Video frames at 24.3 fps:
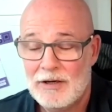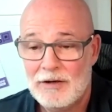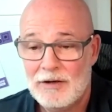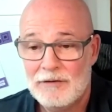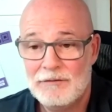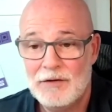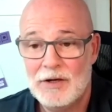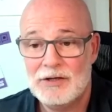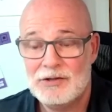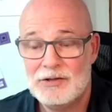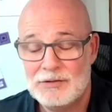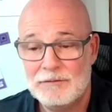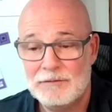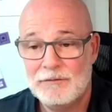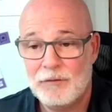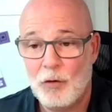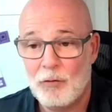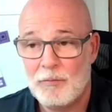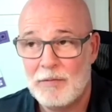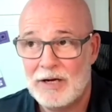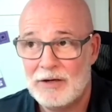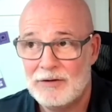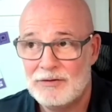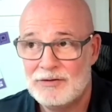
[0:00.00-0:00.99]
First and
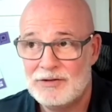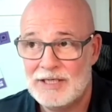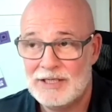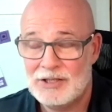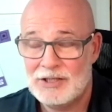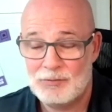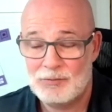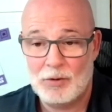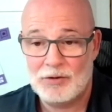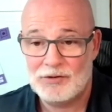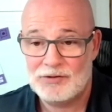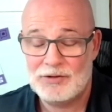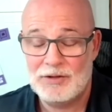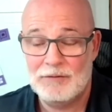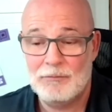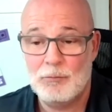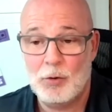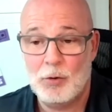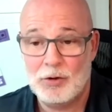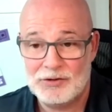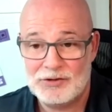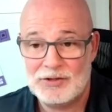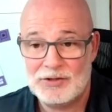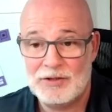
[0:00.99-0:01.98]
foremost, it's what's
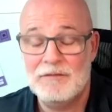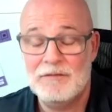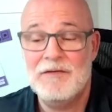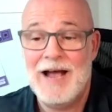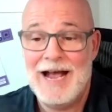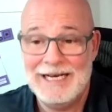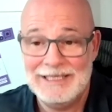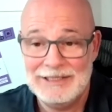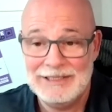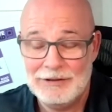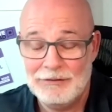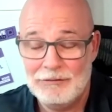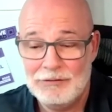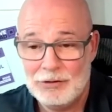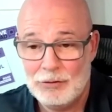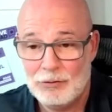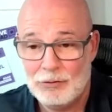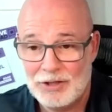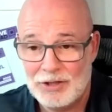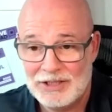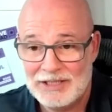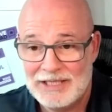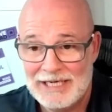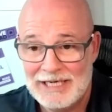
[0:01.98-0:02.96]
the value you're
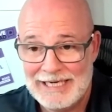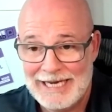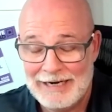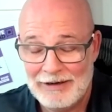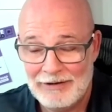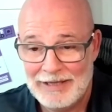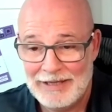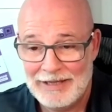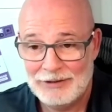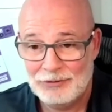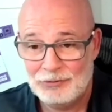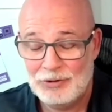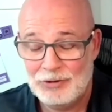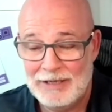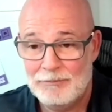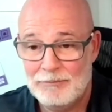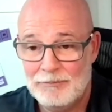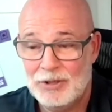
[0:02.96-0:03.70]
going to get out of that trip.